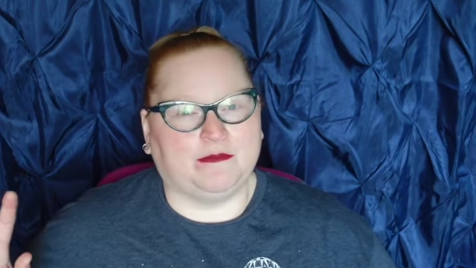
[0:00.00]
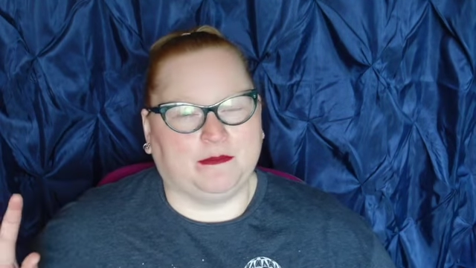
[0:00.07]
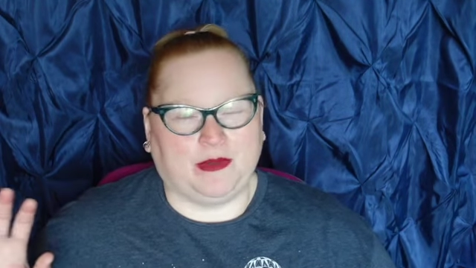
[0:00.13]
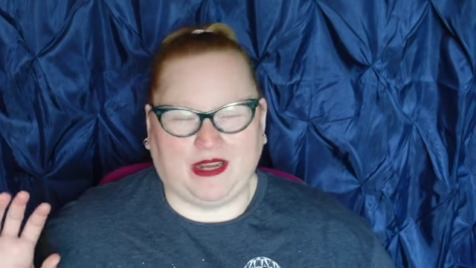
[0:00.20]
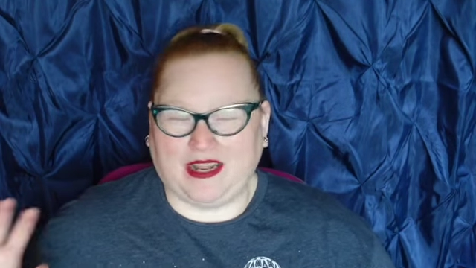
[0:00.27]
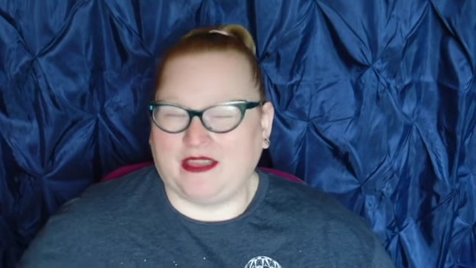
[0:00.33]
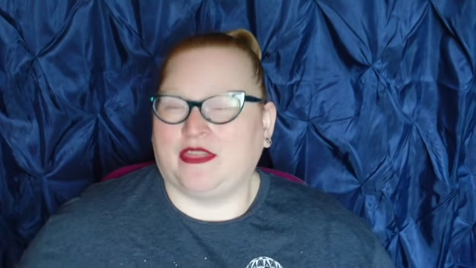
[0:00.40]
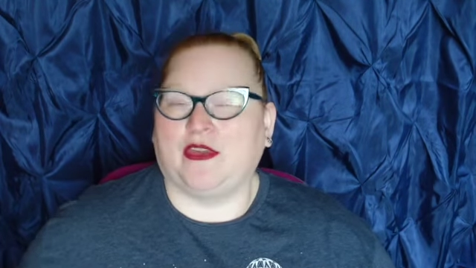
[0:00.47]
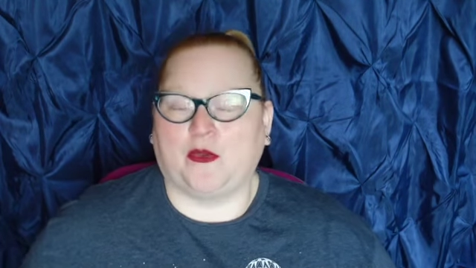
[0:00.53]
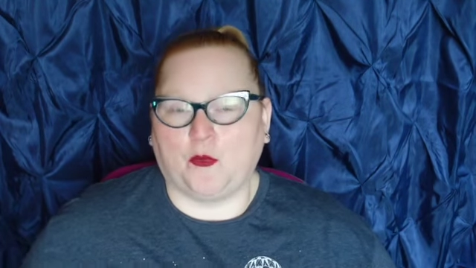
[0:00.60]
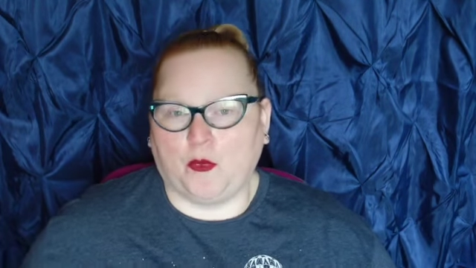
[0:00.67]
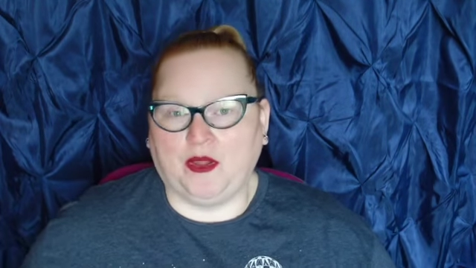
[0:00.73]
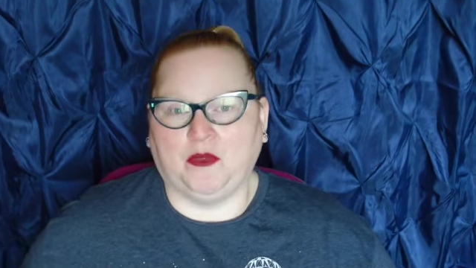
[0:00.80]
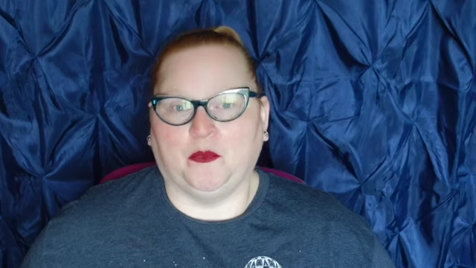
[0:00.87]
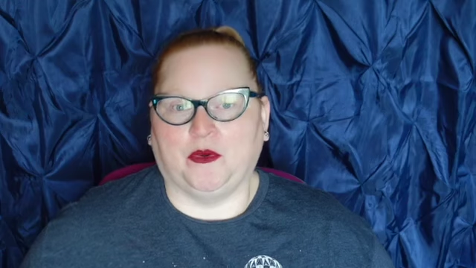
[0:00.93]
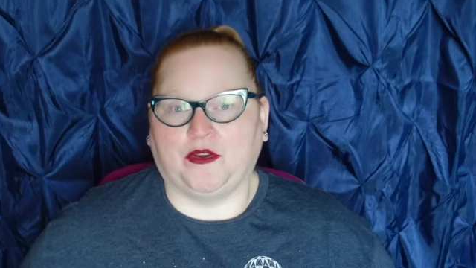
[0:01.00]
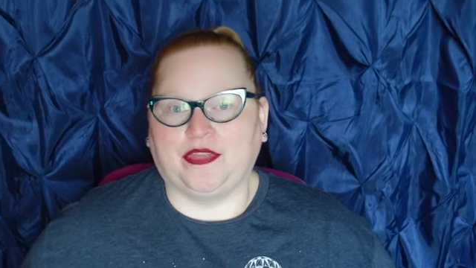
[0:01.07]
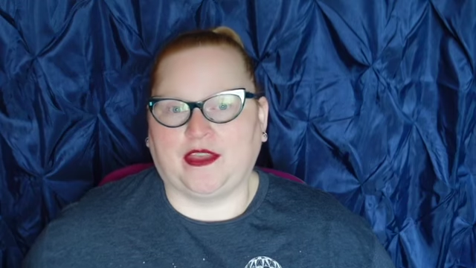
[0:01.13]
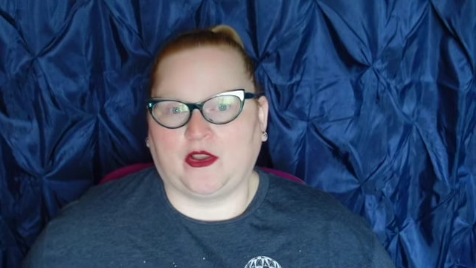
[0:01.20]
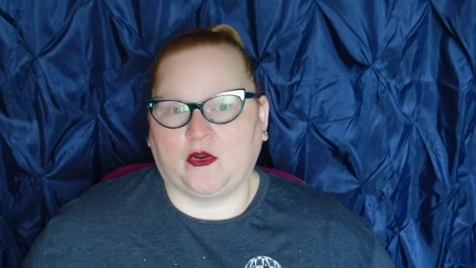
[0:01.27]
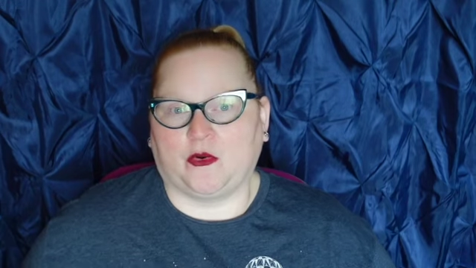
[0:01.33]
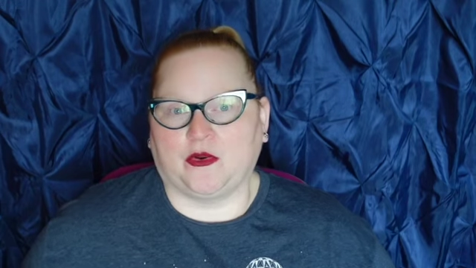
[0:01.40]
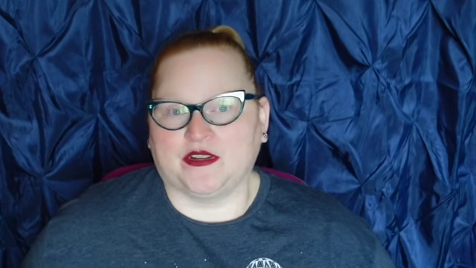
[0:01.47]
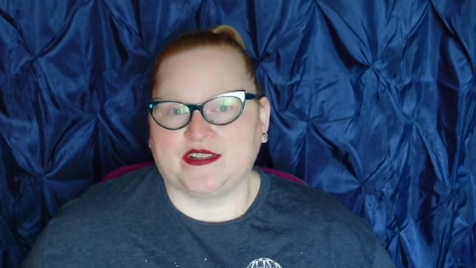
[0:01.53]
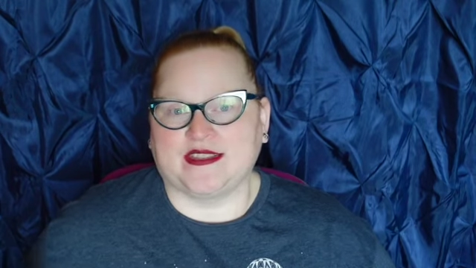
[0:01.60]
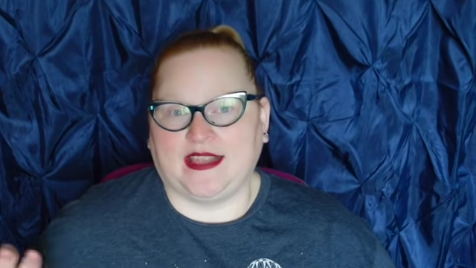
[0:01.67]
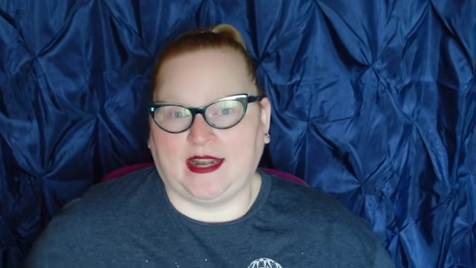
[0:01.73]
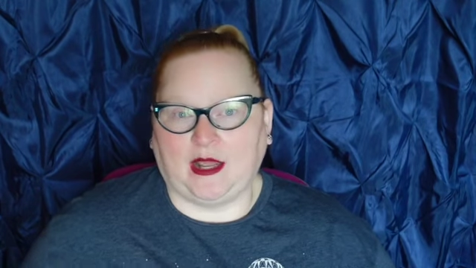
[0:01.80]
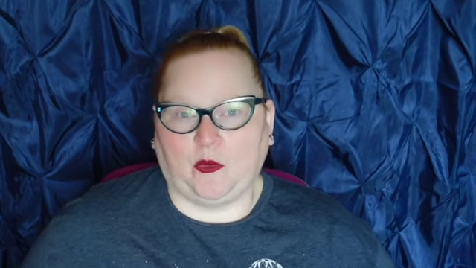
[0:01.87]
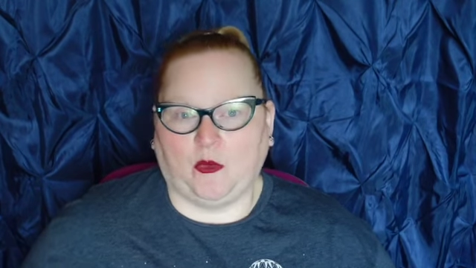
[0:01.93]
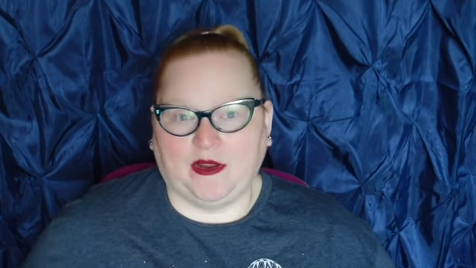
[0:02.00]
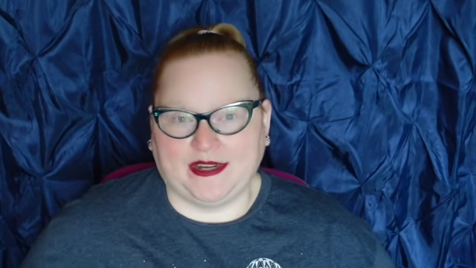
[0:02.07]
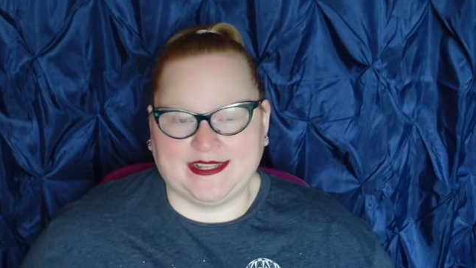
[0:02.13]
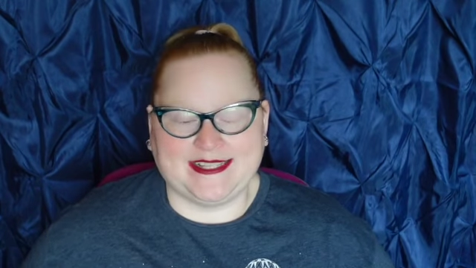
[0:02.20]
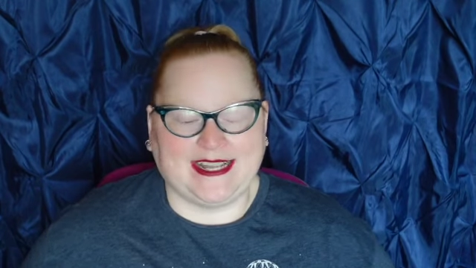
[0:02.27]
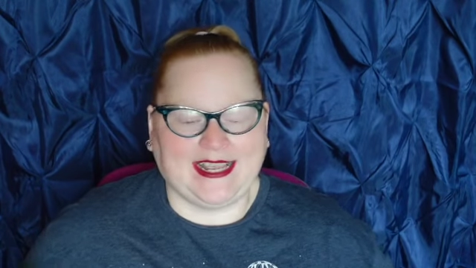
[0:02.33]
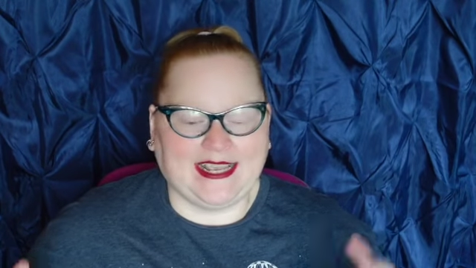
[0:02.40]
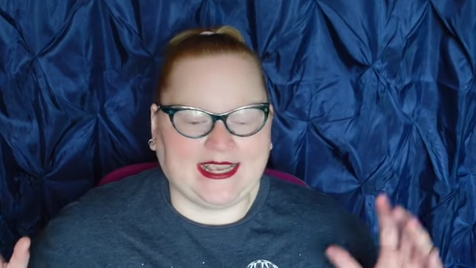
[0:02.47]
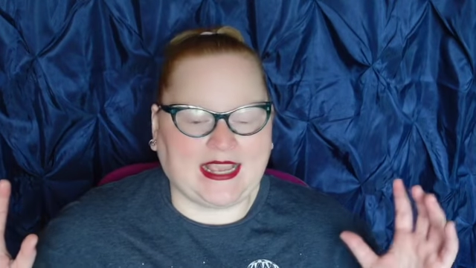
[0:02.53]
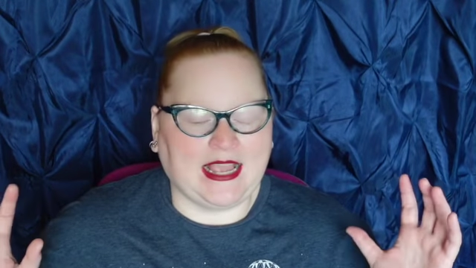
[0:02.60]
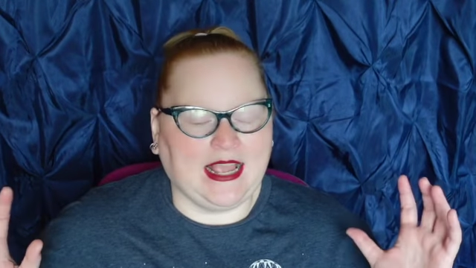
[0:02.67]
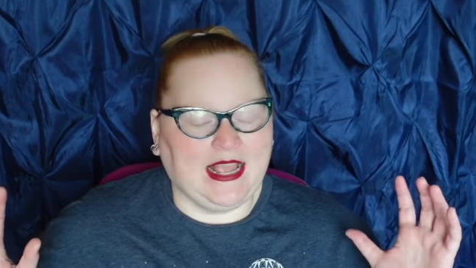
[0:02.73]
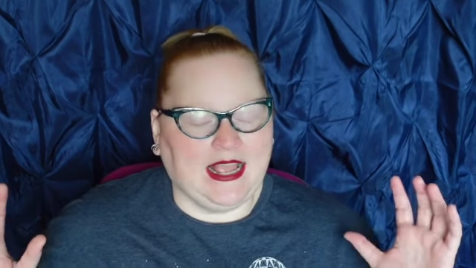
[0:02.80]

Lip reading: but I think well worth it course that I want to take.